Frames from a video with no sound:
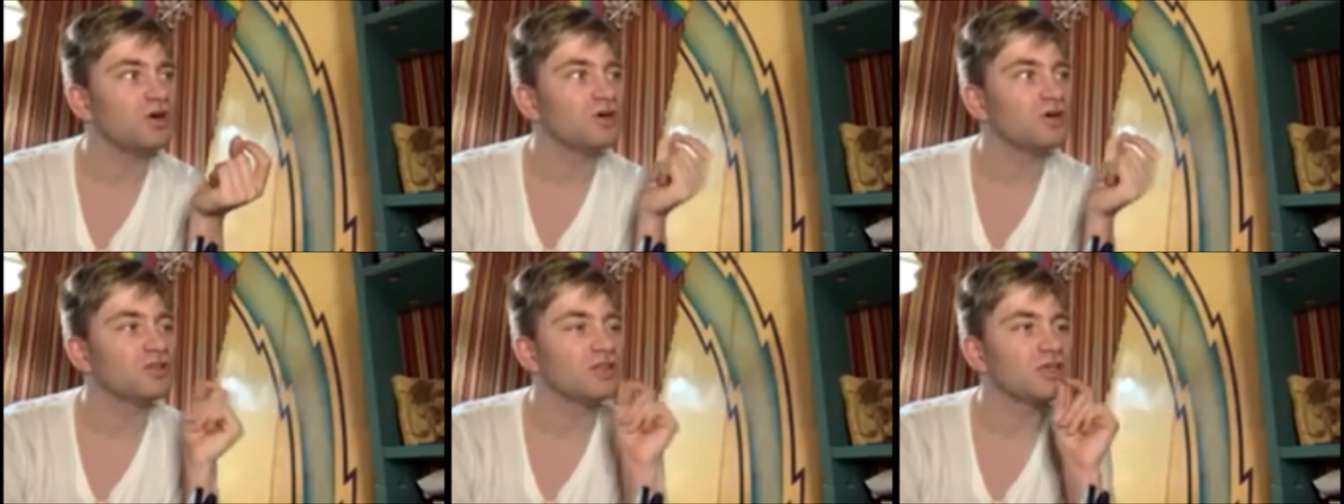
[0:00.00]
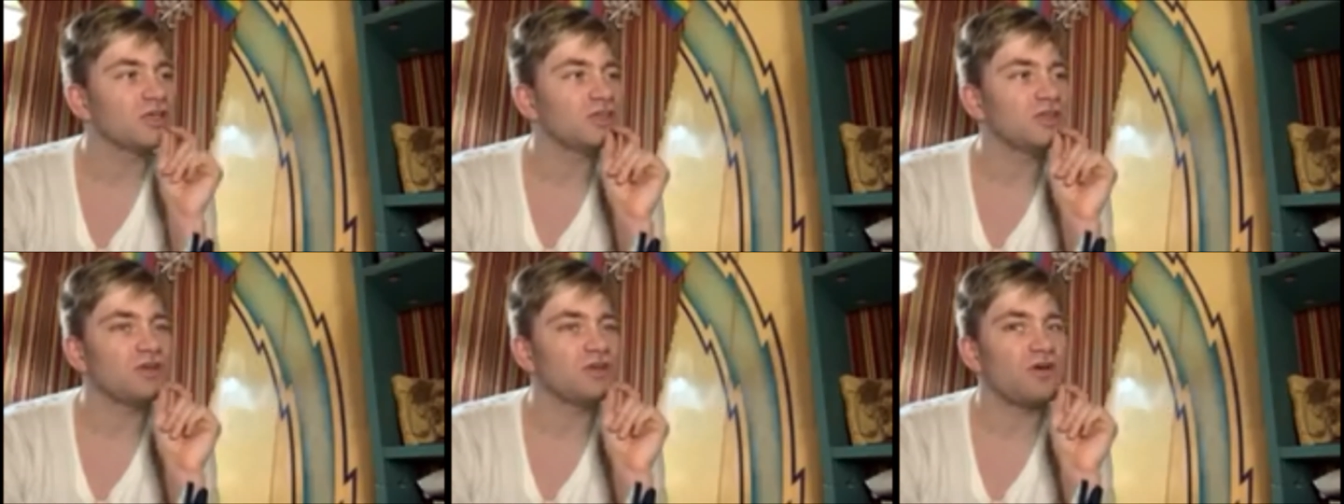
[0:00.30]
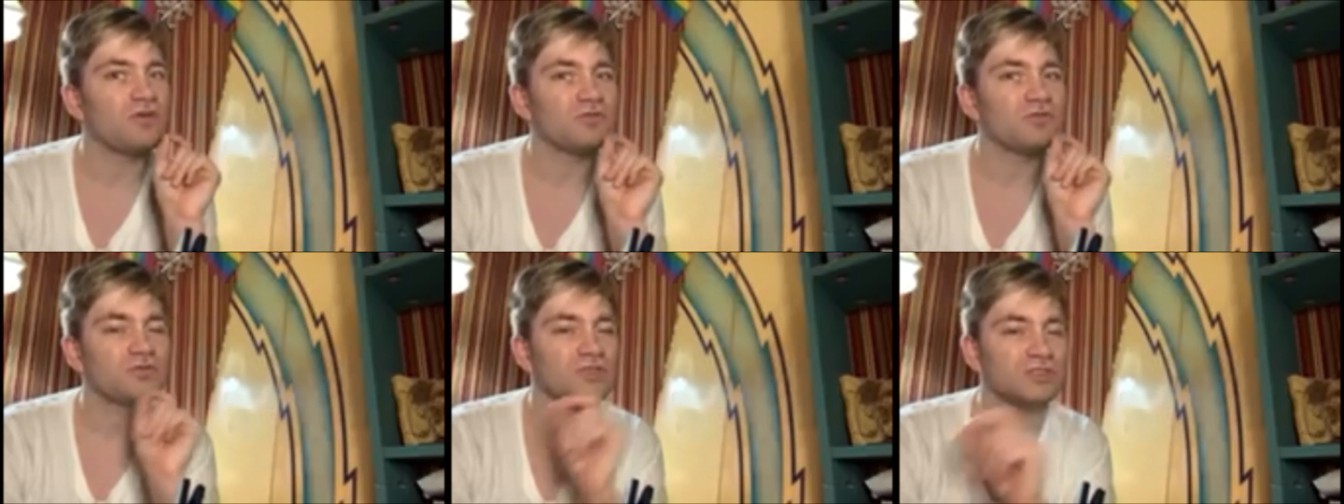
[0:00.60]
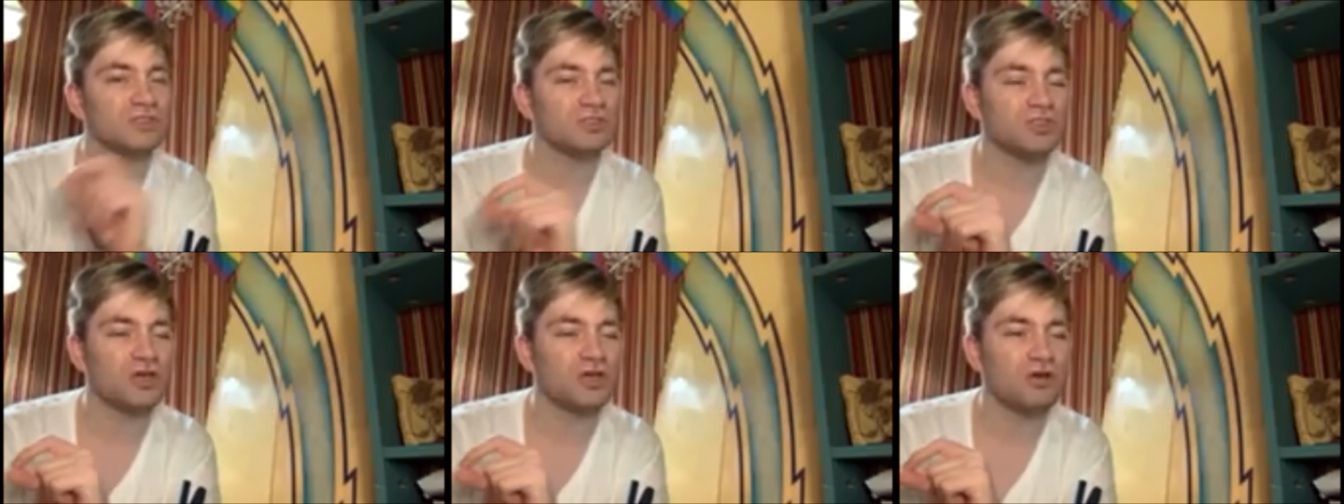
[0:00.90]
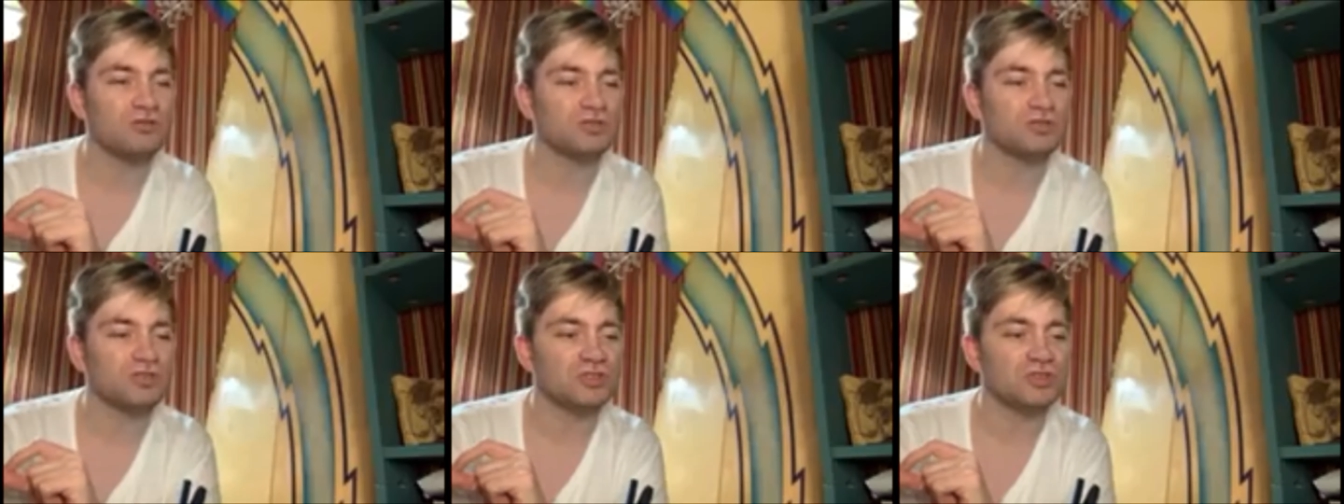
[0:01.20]
like, you know, just
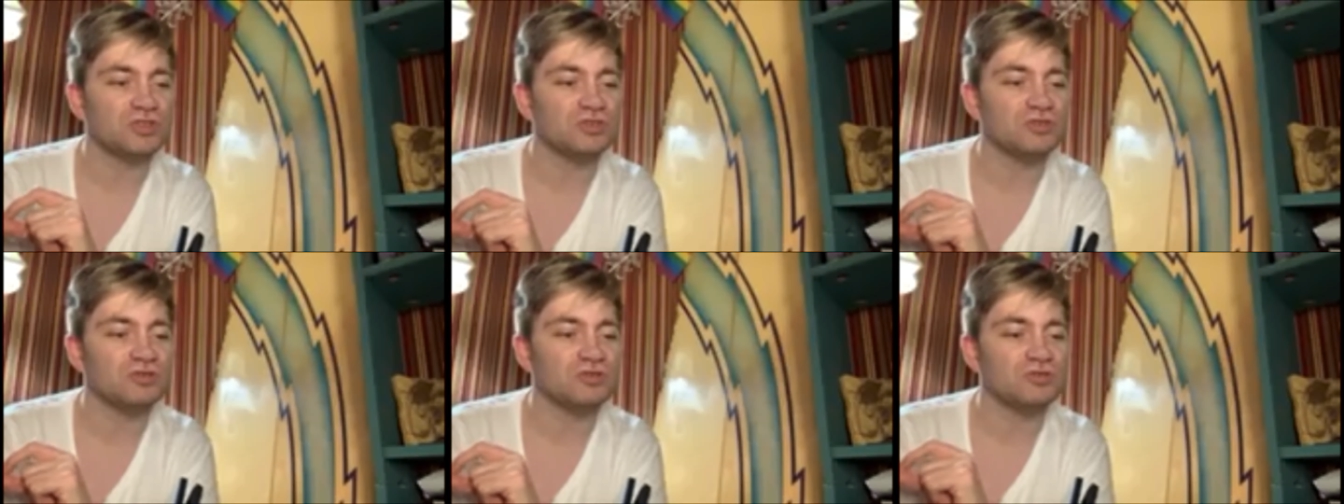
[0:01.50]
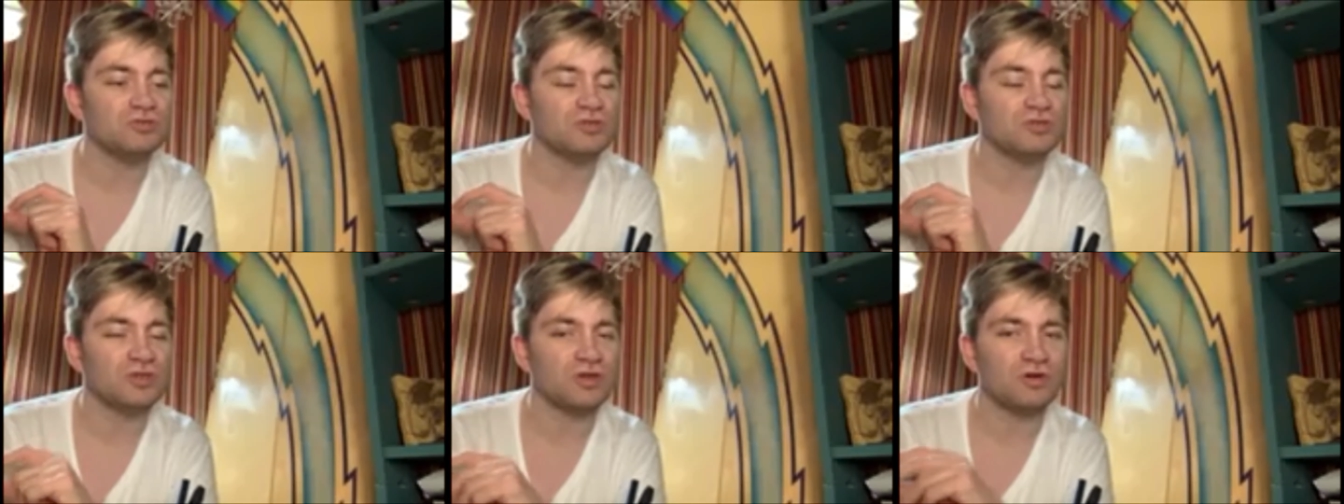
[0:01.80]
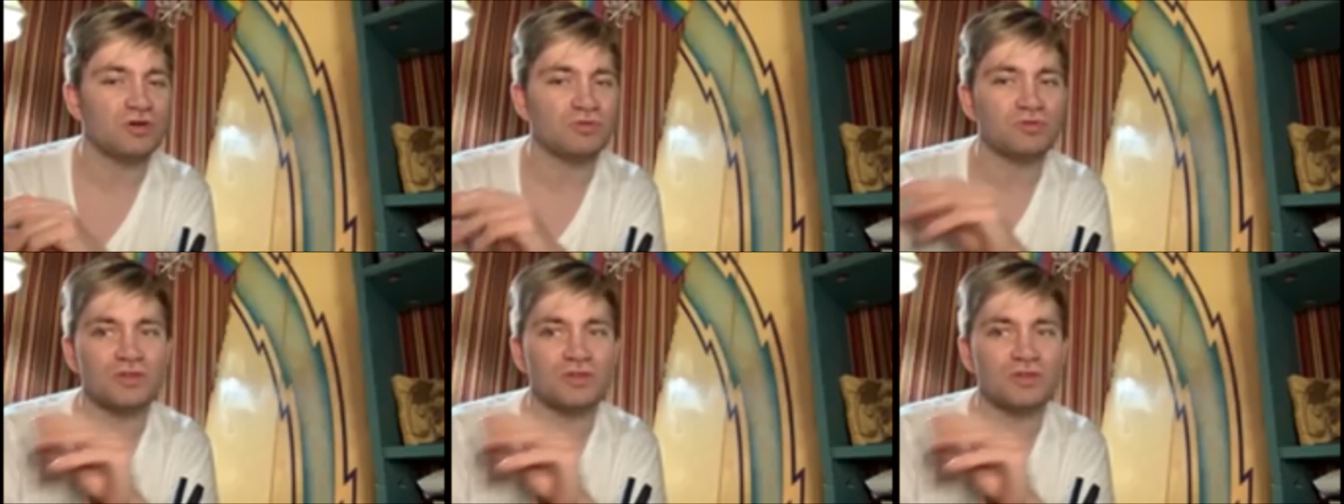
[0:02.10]
go to, you know,